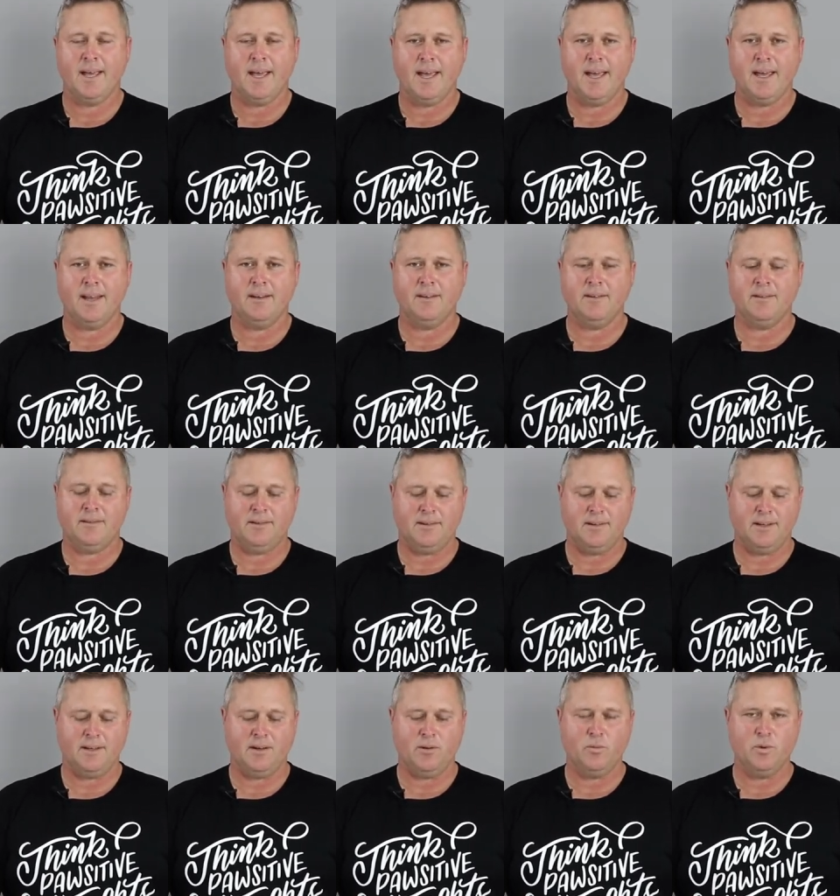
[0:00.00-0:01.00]
and
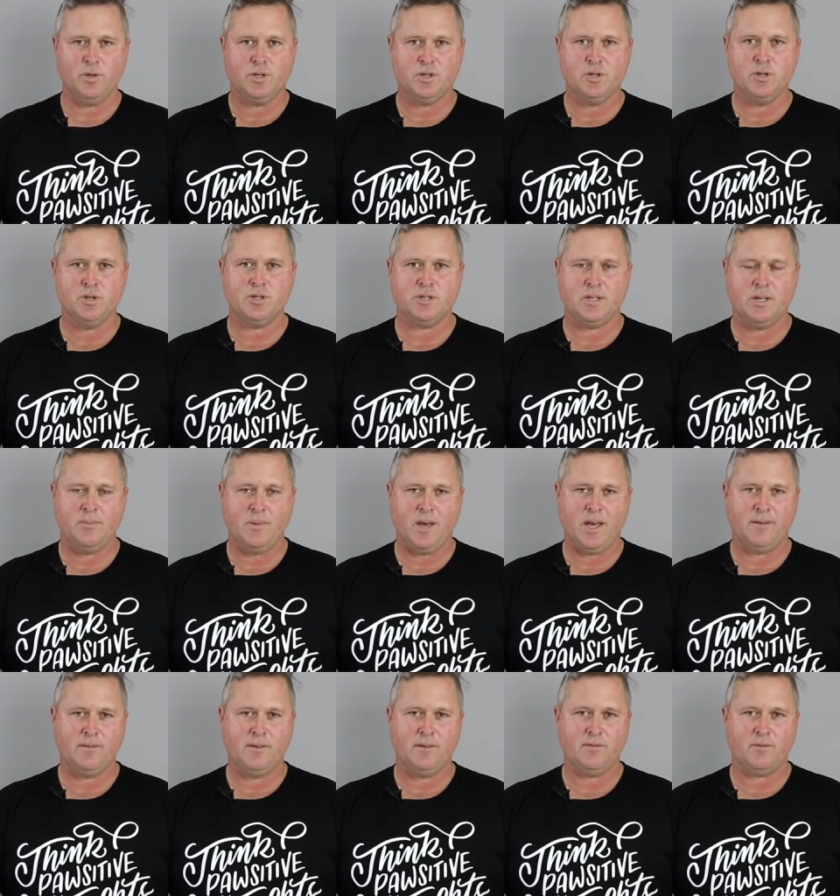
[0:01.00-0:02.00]
reduce the
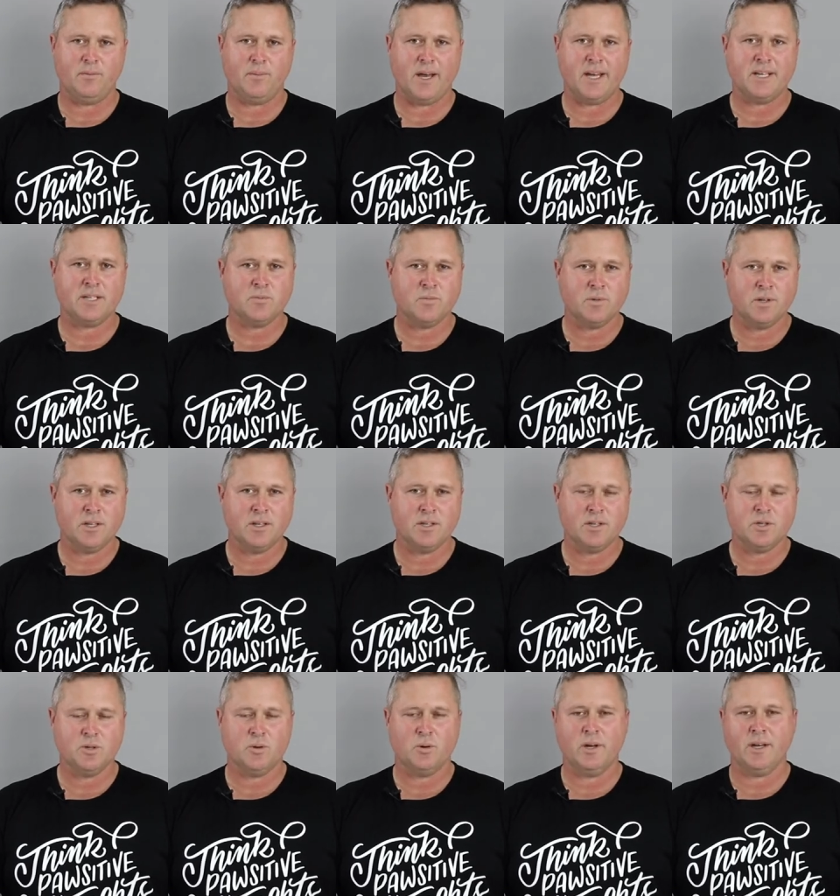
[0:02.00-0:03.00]
amount of inflammation within the
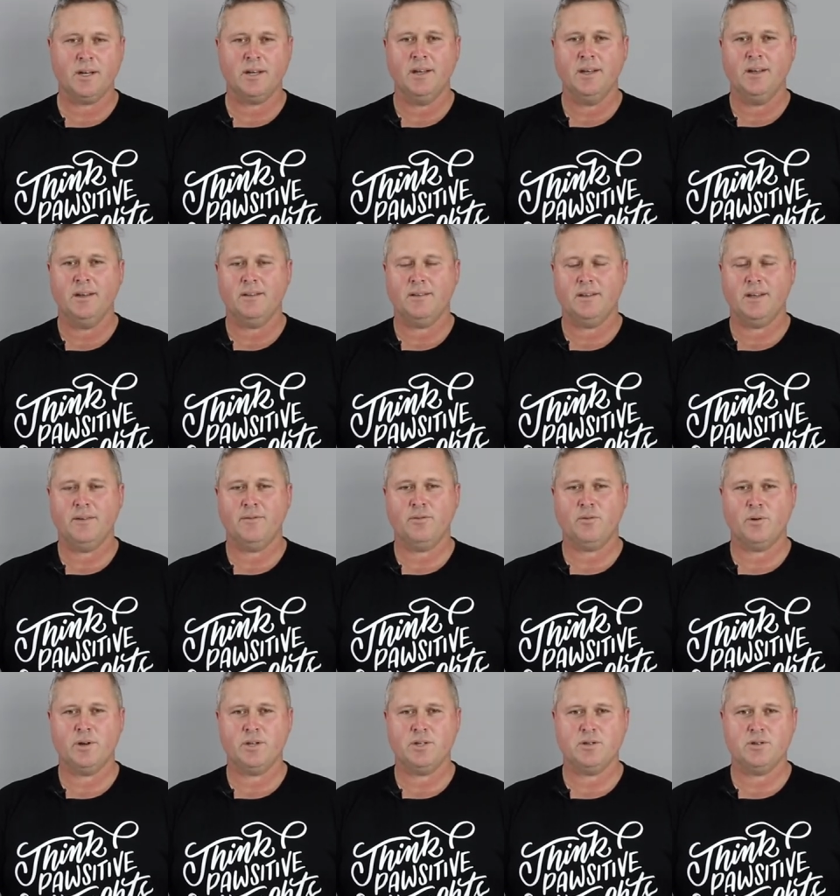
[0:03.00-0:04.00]
joint,
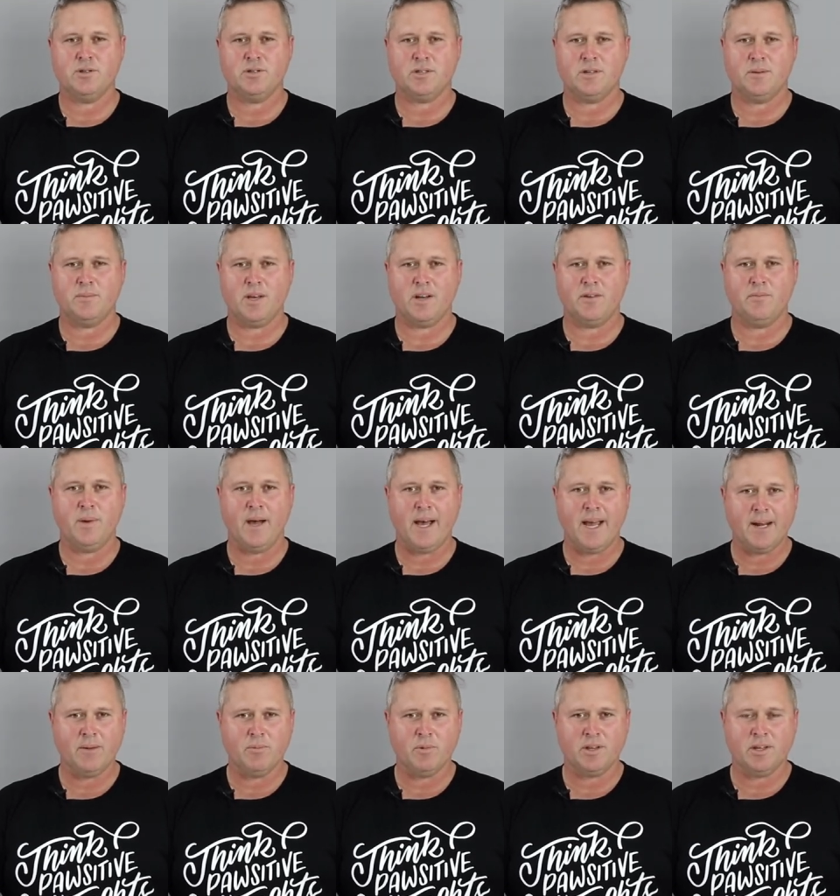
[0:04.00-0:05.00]
therefore induce the amount of
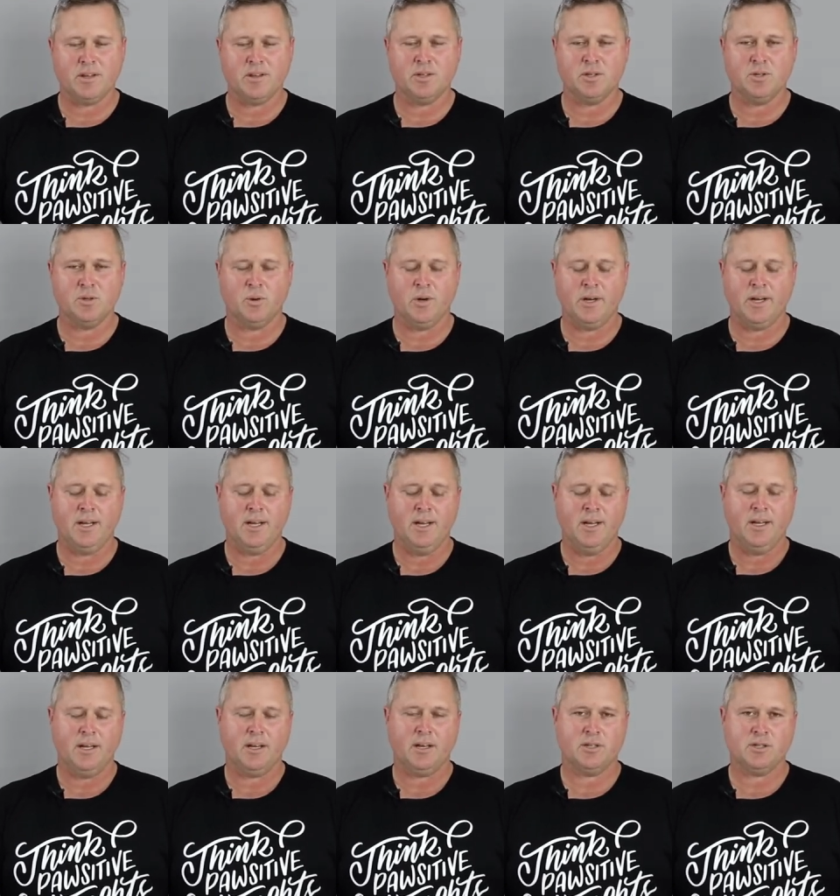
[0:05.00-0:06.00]
pain within the joint,
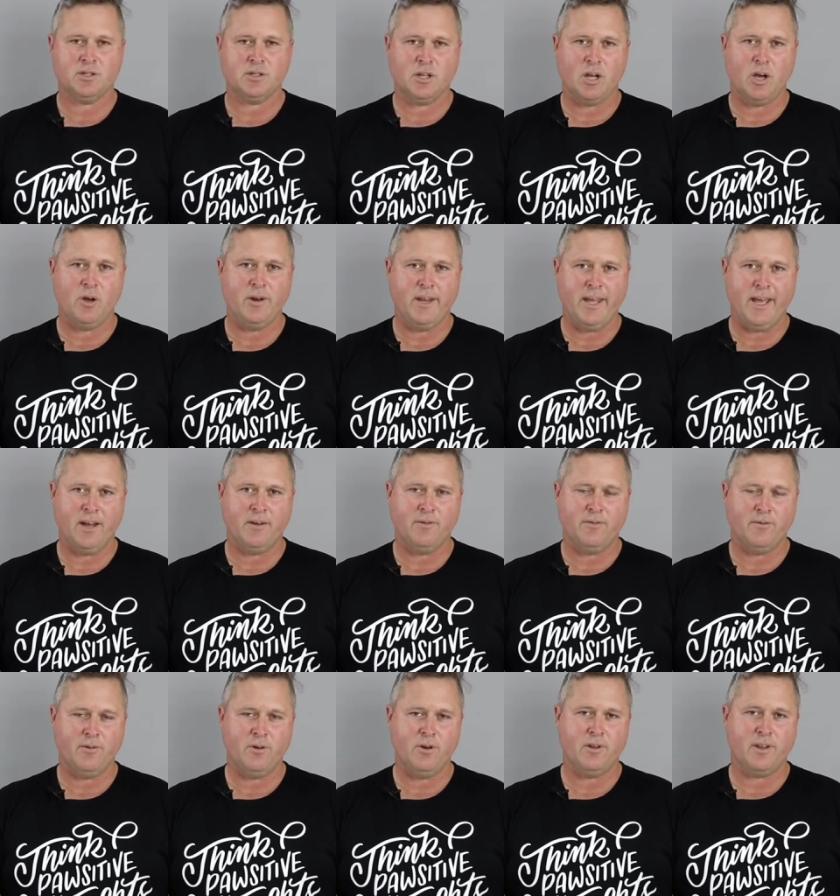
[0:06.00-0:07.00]
can slow down
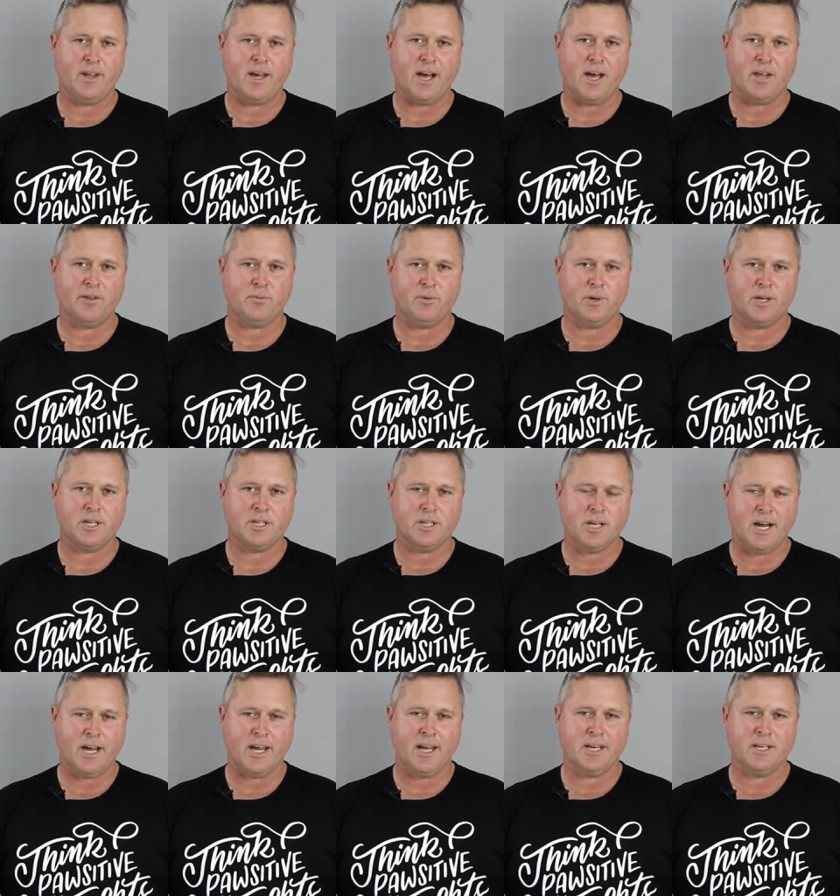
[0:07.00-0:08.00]
further arthritic
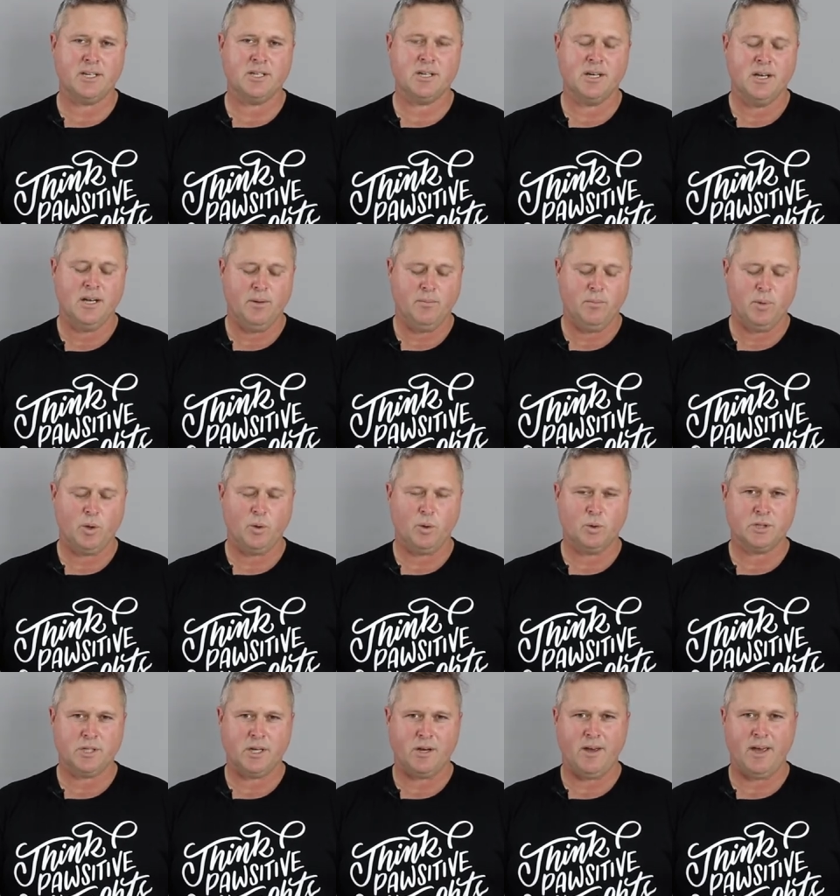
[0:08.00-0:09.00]
change, but
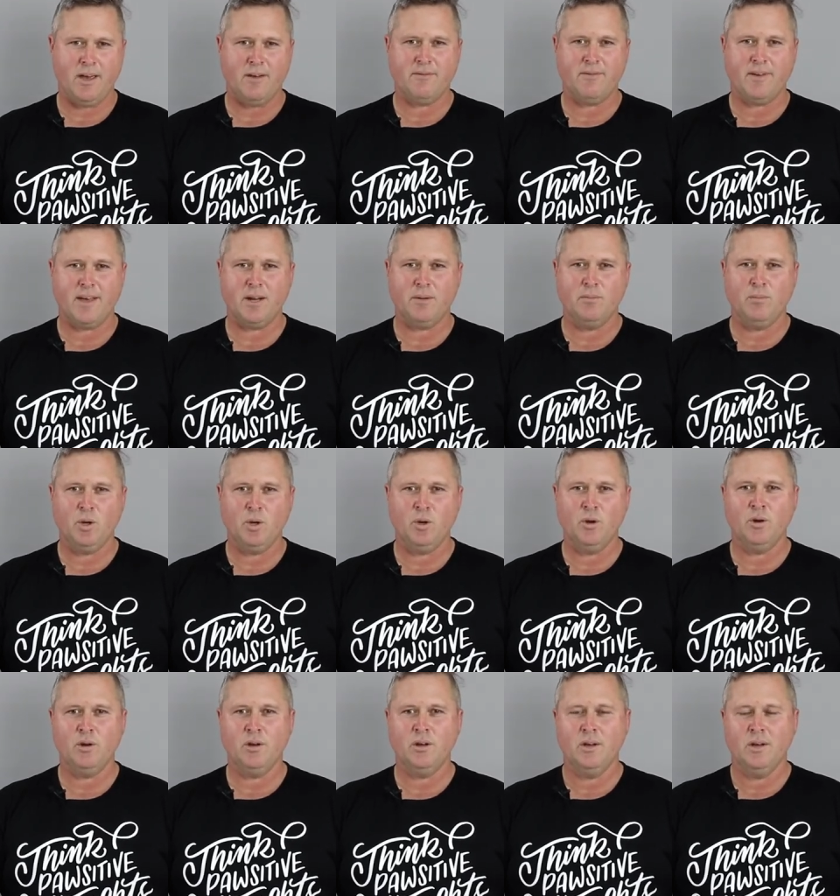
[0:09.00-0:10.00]
also have an
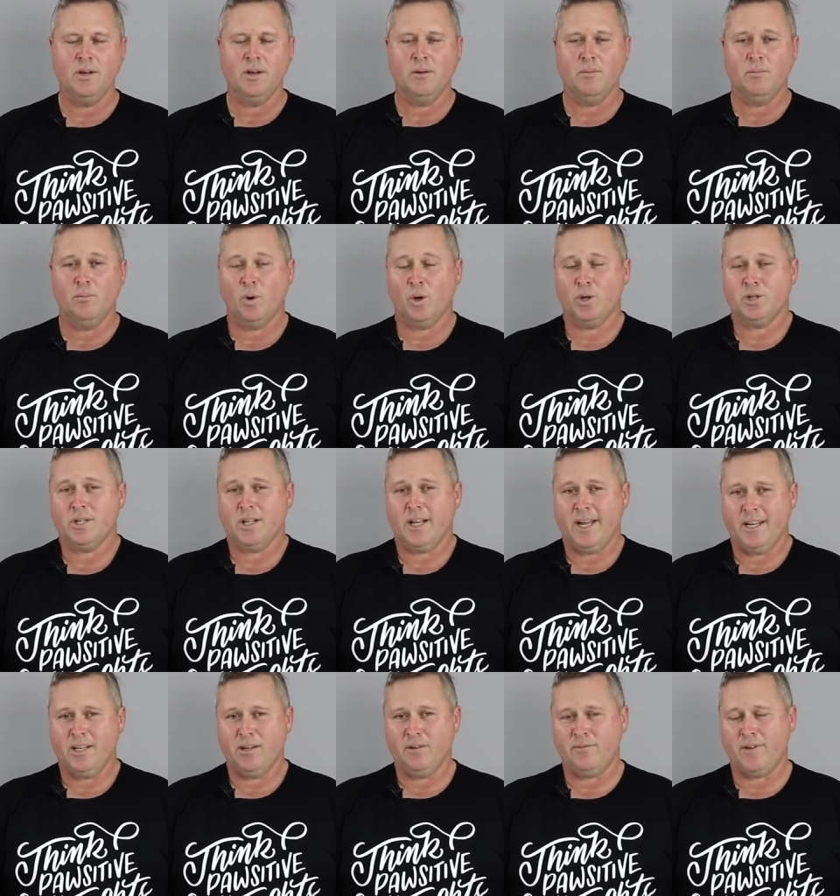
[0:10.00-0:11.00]
immune
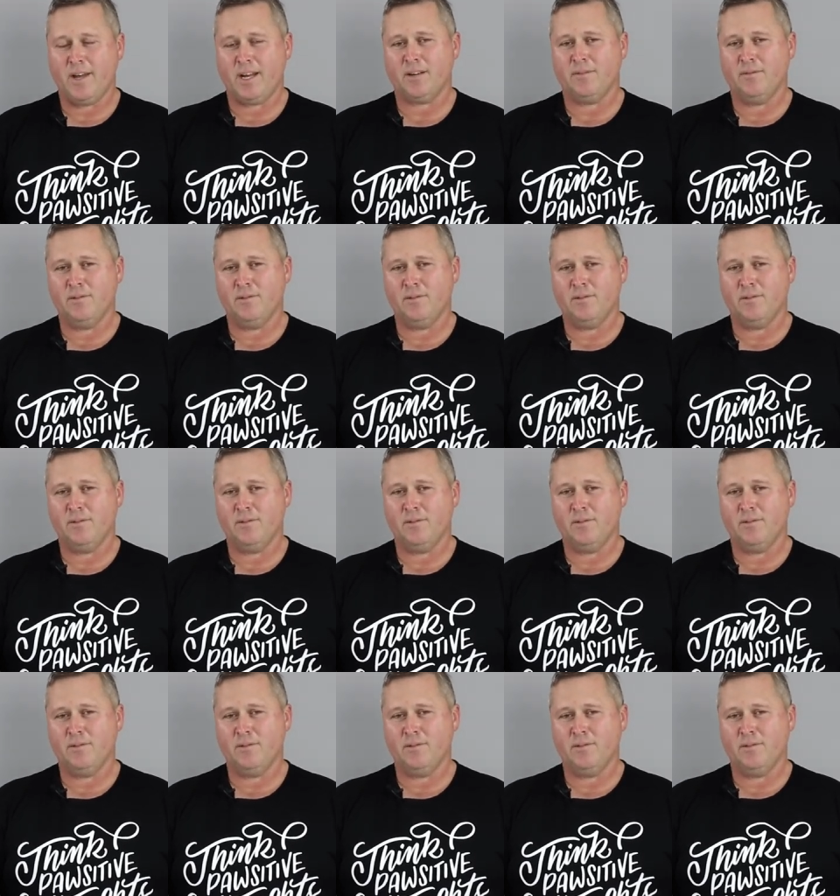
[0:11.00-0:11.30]
modulating effect